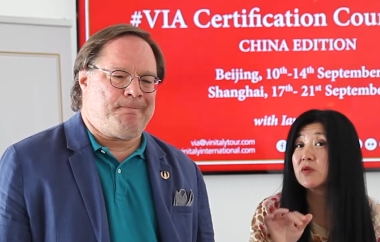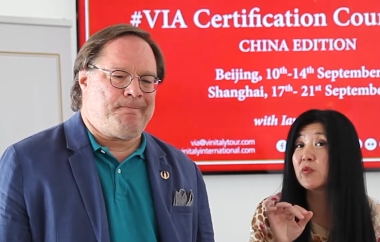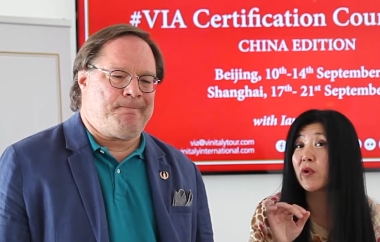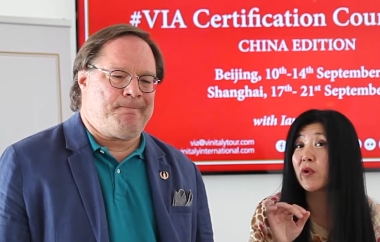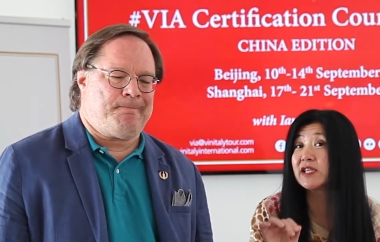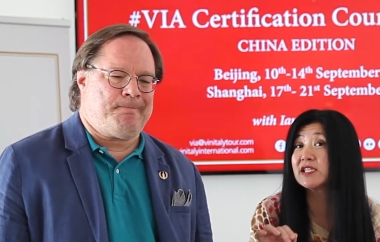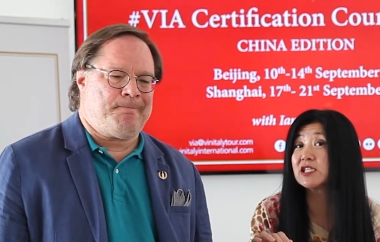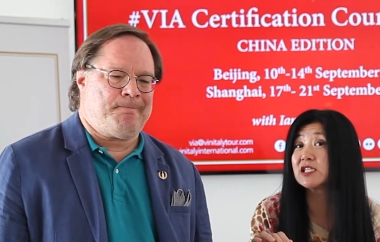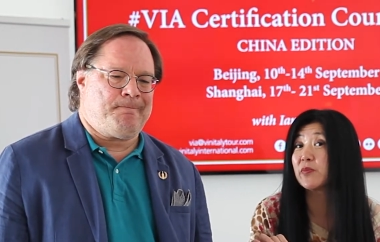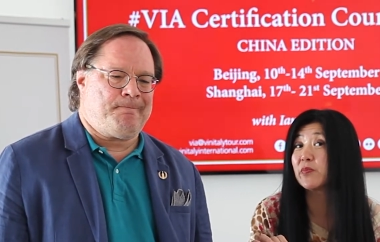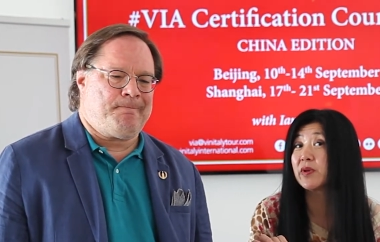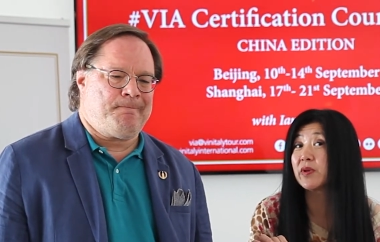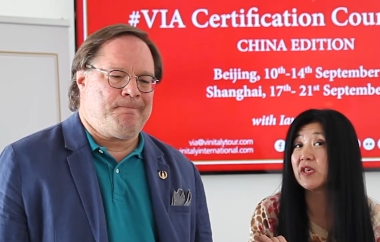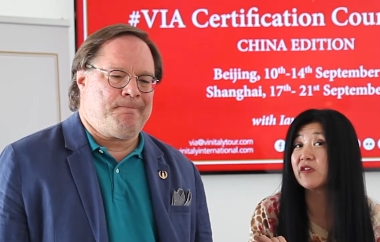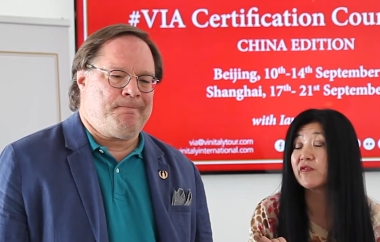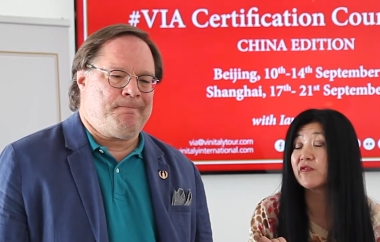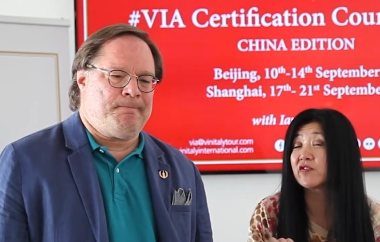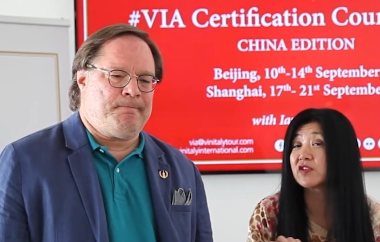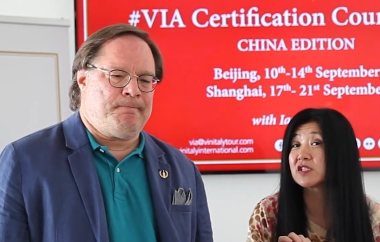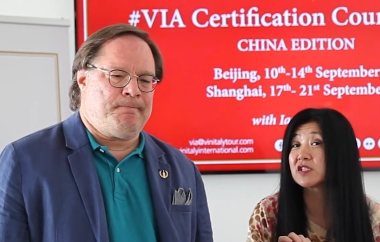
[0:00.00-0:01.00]

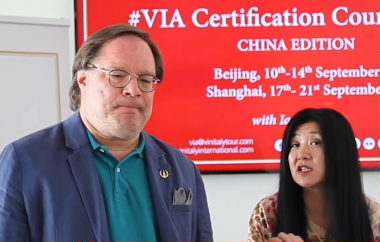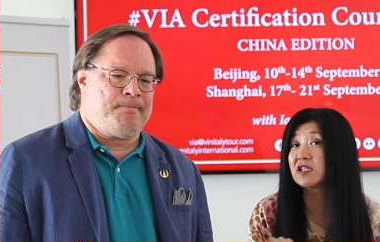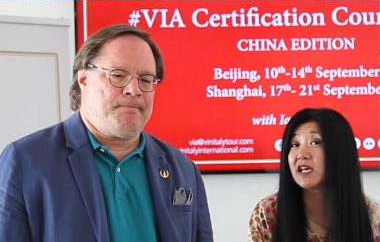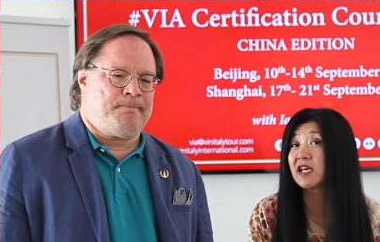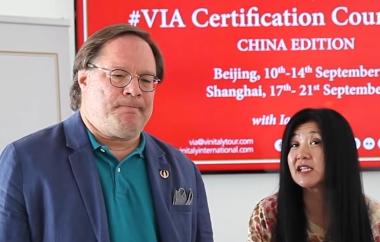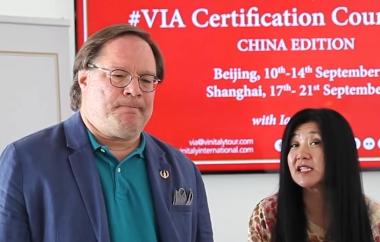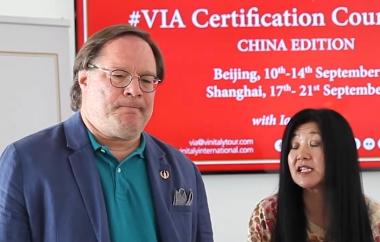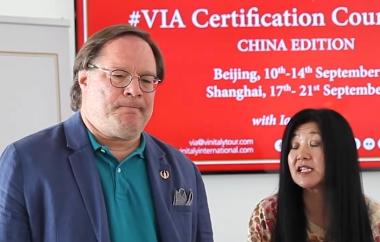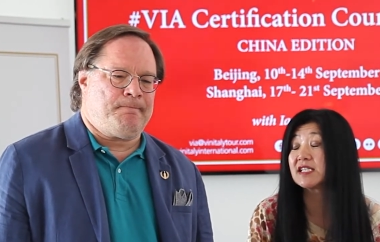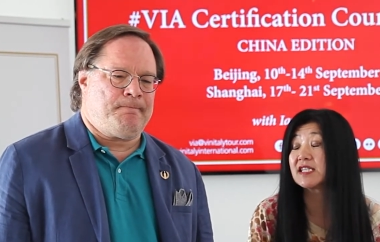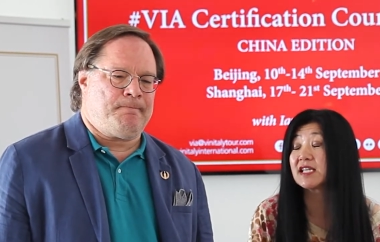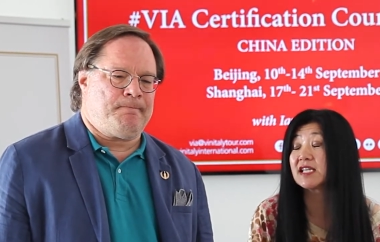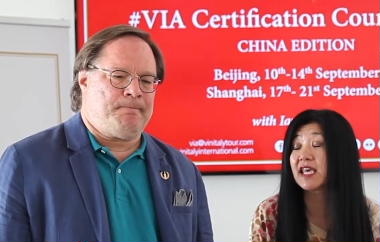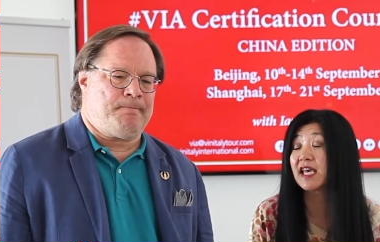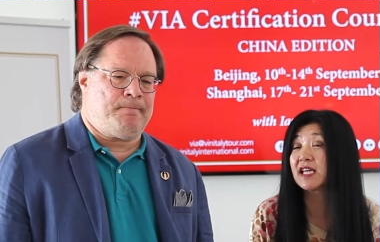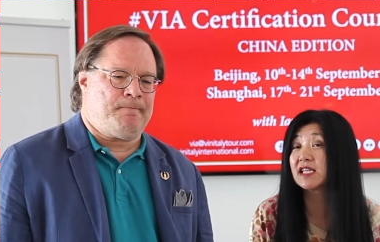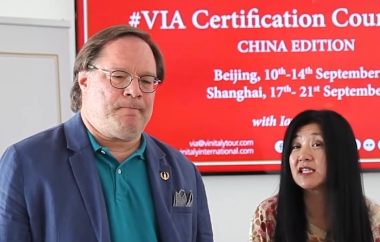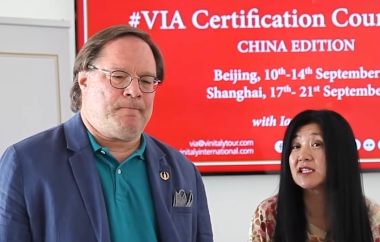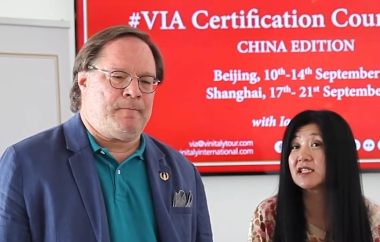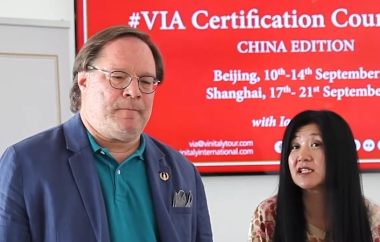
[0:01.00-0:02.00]
Speaker 1: recipe for selecting the
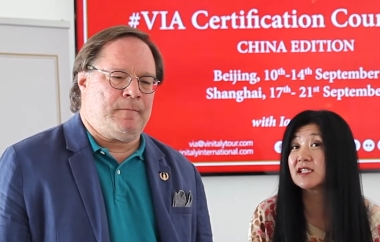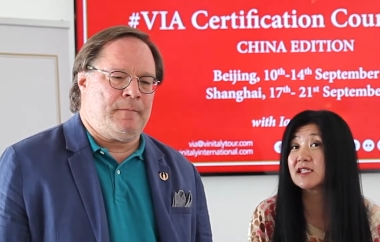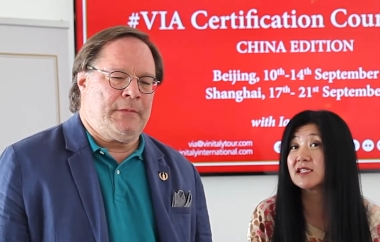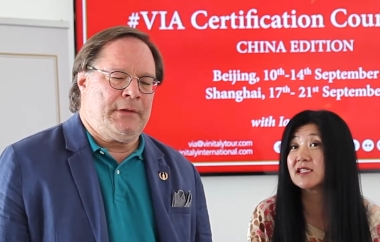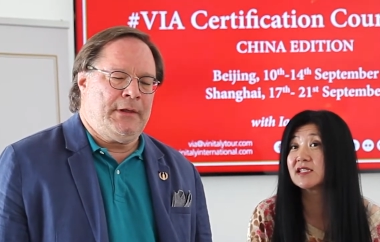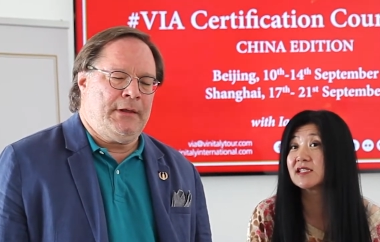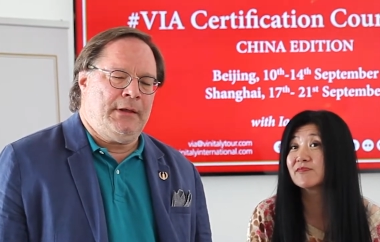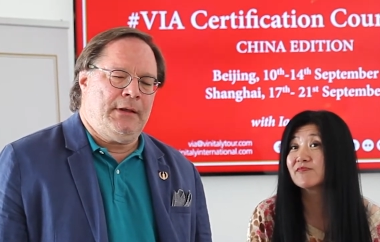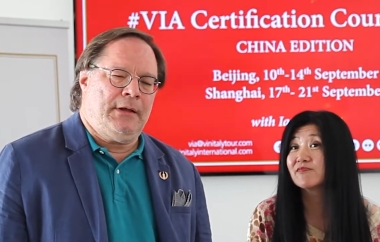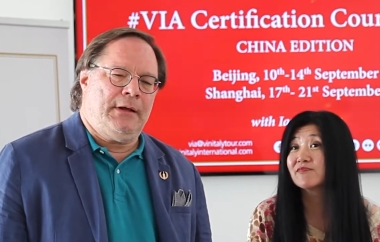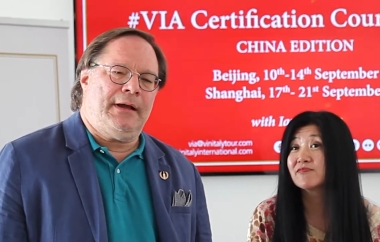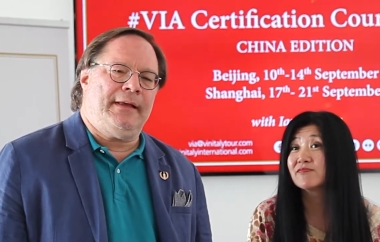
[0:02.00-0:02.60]
candidates?